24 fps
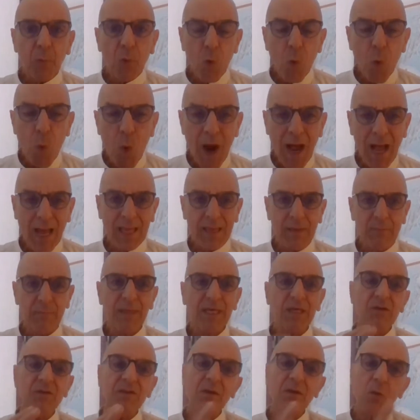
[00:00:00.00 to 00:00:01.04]
Why?
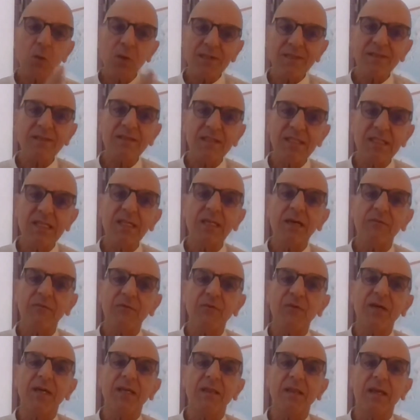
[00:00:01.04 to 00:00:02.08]
Because I was still
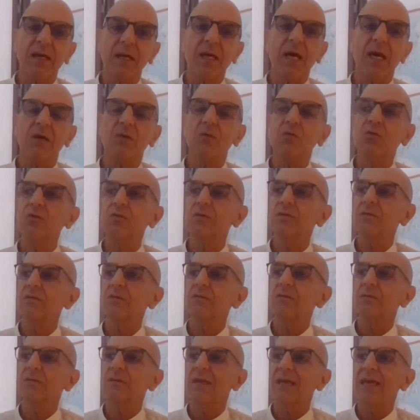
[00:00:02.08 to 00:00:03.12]
afraid that I could
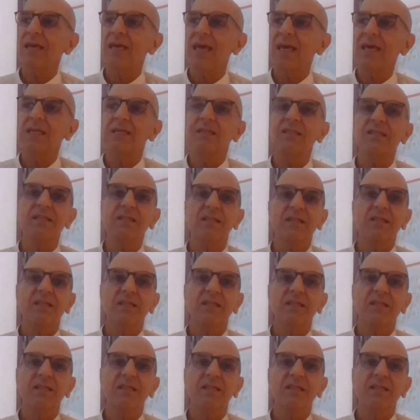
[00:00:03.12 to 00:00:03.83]
end,